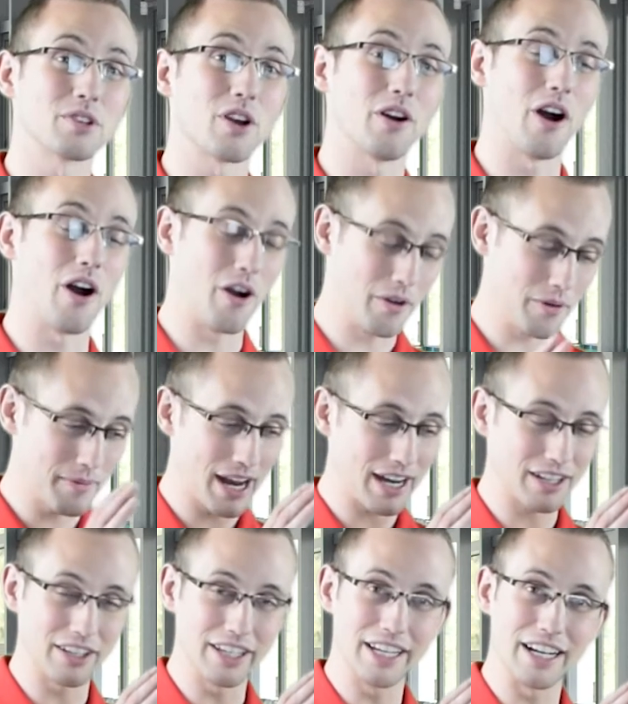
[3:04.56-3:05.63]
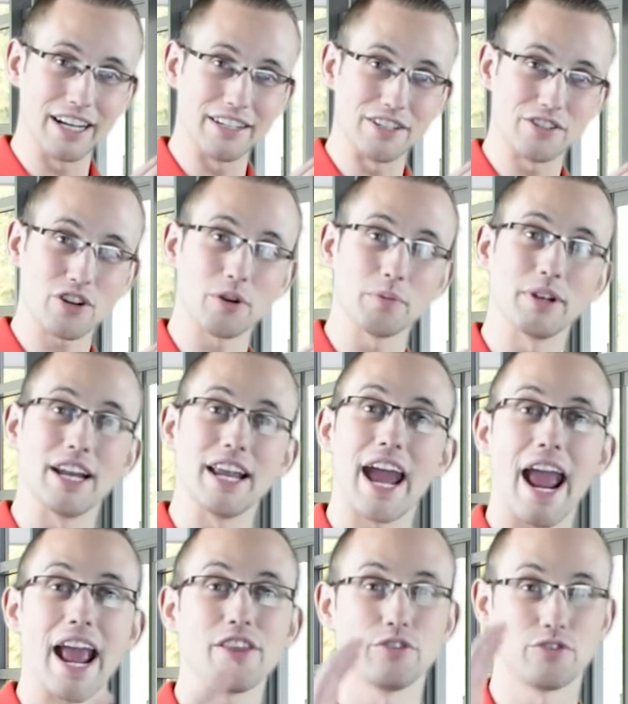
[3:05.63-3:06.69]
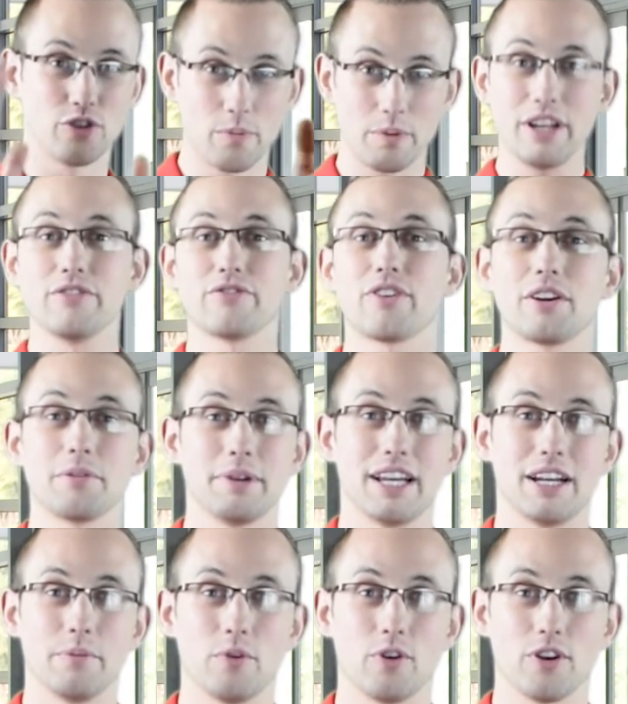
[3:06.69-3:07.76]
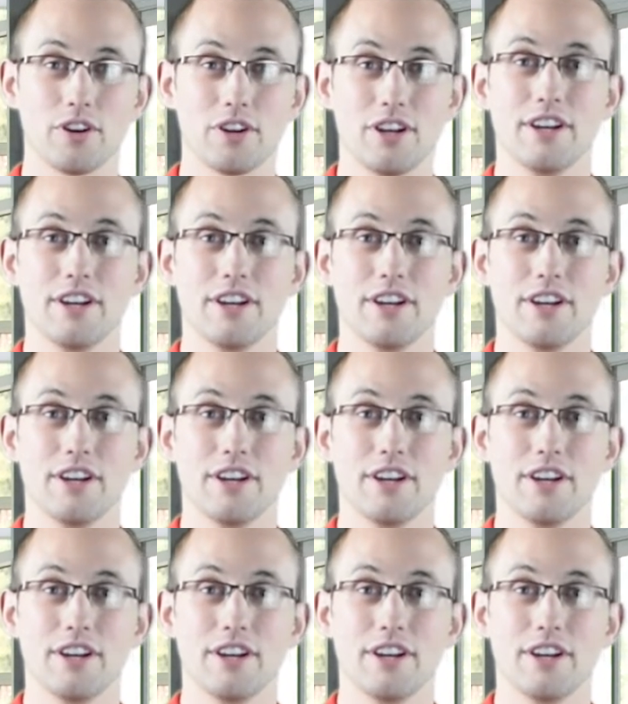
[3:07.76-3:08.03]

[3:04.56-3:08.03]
automatically going to determine, hey, there's nobody in front of me anymore.